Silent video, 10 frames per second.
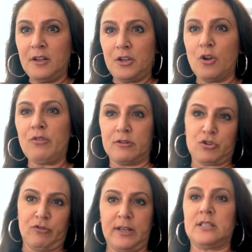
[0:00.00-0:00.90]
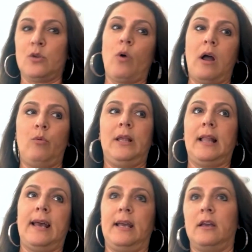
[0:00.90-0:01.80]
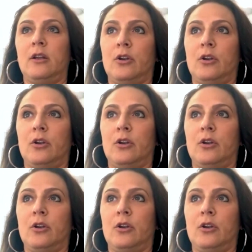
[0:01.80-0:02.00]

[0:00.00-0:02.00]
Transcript: There's a reason why we like,